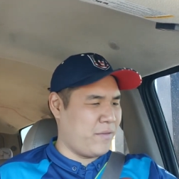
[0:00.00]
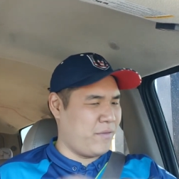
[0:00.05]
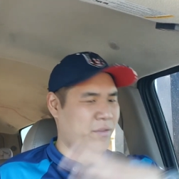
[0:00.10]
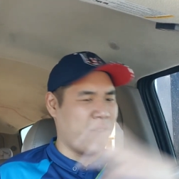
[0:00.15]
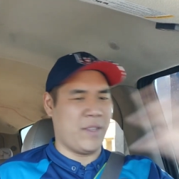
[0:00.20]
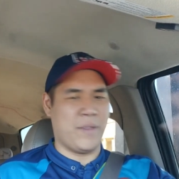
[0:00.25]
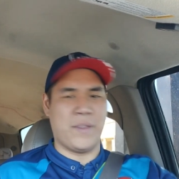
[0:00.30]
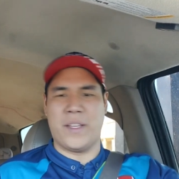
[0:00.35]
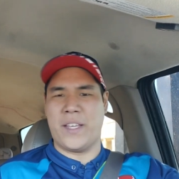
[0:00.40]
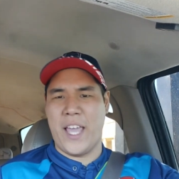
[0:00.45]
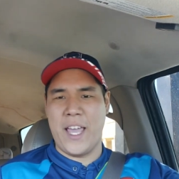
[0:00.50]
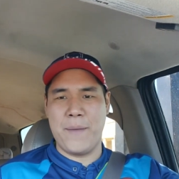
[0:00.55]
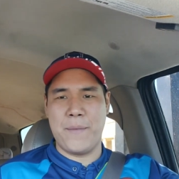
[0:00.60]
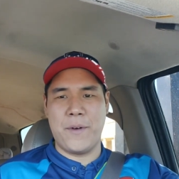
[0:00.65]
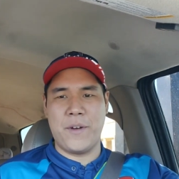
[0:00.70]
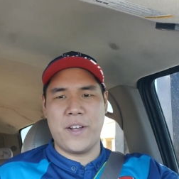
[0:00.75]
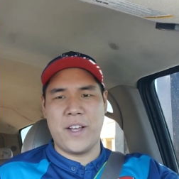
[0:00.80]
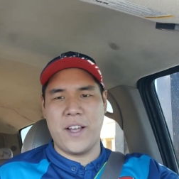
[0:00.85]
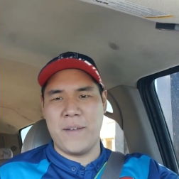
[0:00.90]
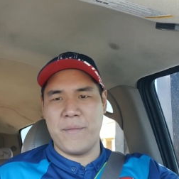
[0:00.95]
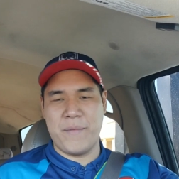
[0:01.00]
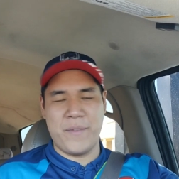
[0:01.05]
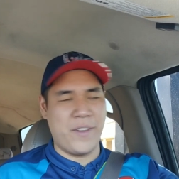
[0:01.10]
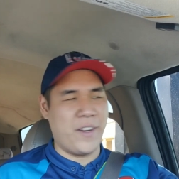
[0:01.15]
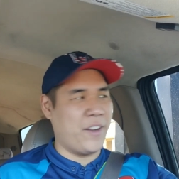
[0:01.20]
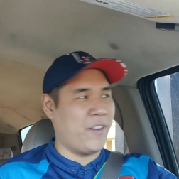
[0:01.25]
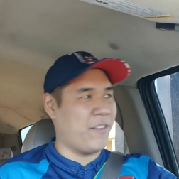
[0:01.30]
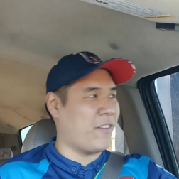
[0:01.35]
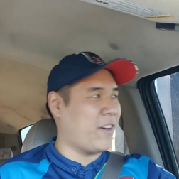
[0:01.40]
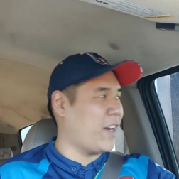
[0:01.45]
with the cable
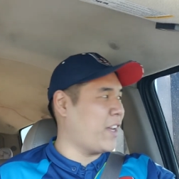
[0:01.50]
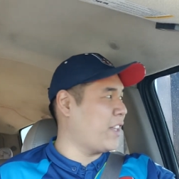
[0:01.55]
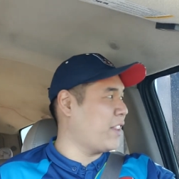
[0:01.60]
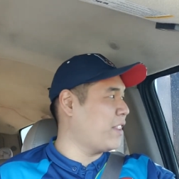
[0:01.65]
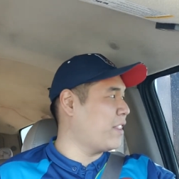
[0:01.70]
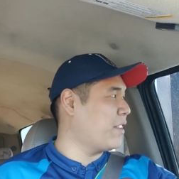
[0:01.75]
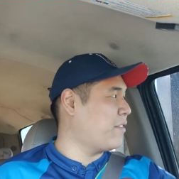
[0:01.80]
company, right?